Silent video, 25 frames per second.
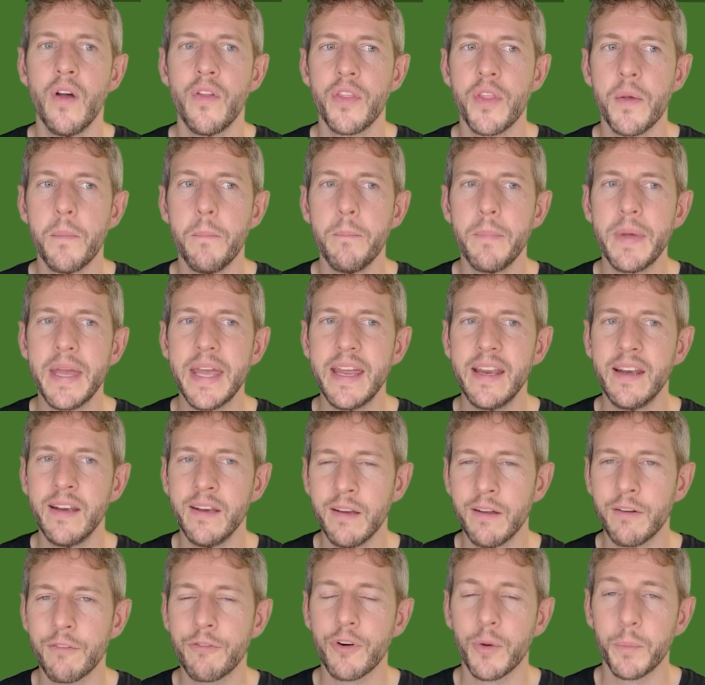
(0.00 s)
the
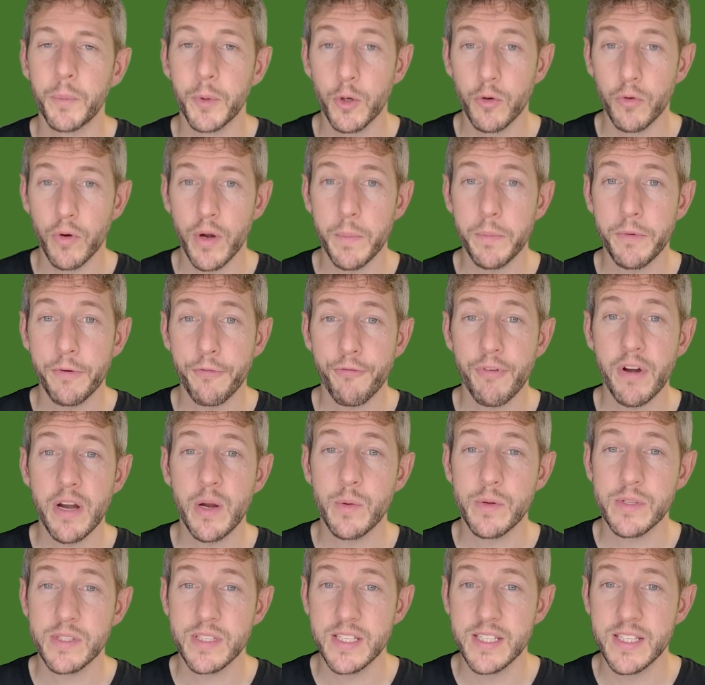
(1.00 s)
mean from a grouped
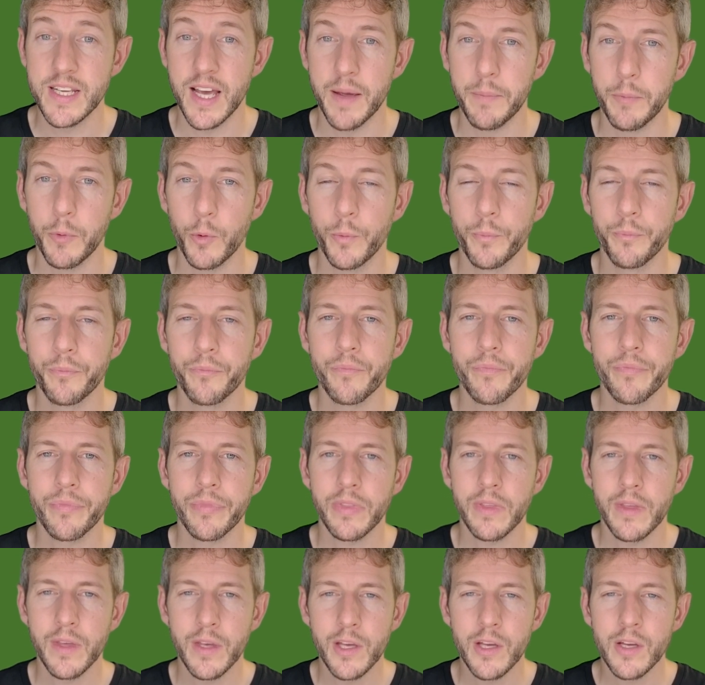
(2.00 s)
frequency table.
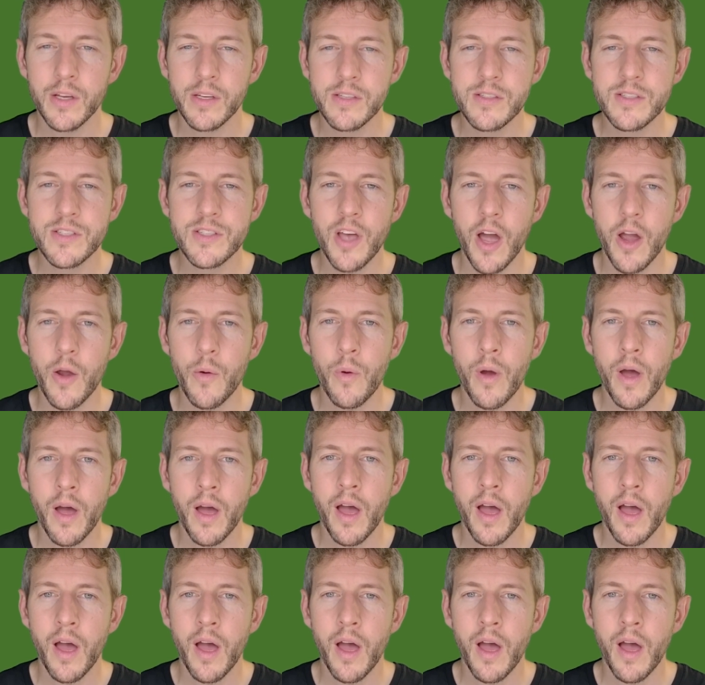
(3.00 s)
So